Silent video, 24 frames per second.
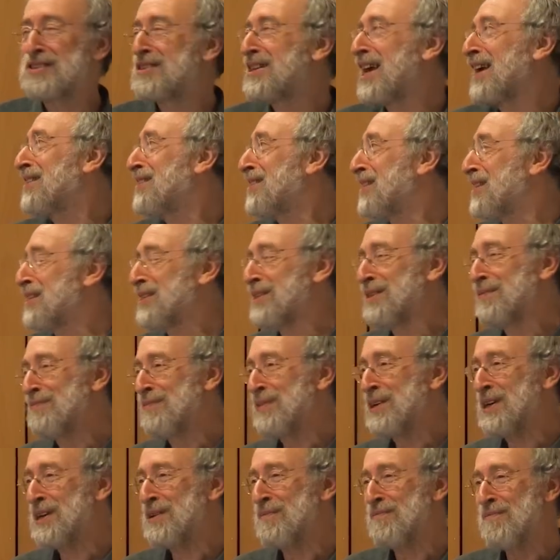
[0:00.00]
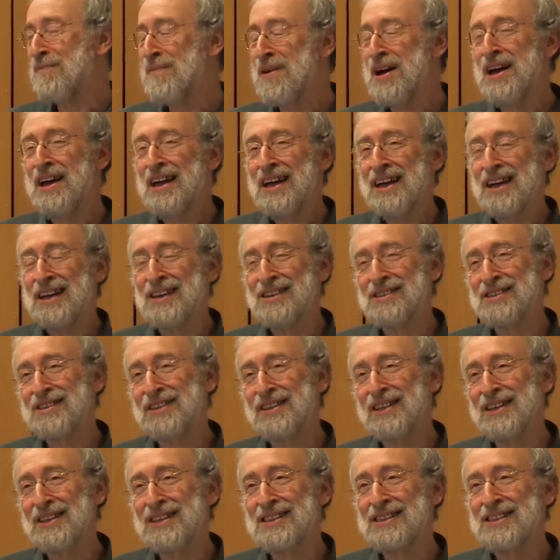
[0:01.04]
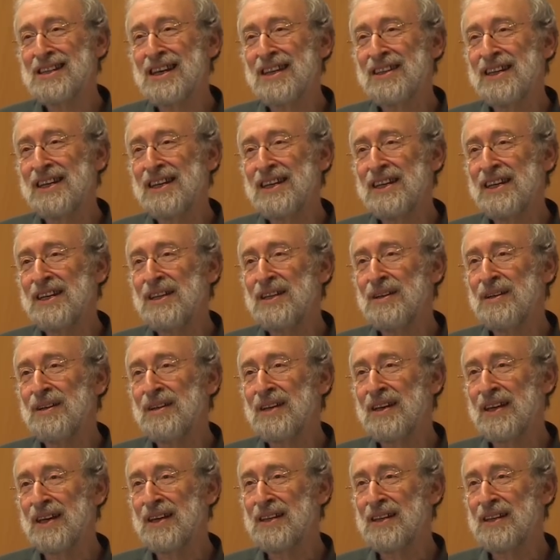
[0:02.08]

sexist meme is that the